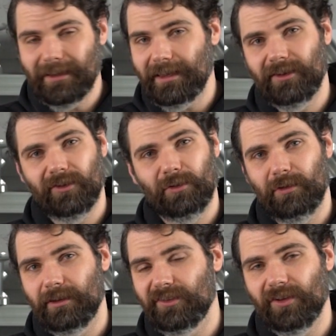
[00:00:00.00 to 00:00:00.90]
The
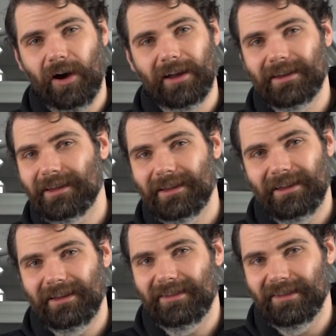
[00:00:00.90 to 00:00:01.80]
intercooler design
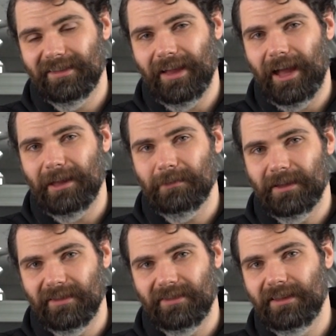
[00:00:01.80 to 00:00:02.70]
is the same
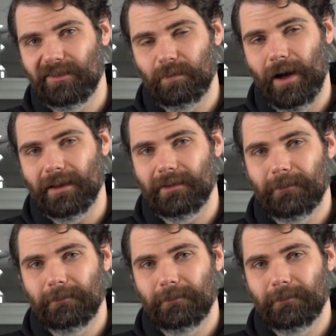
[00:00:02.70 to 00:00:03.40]
as this one.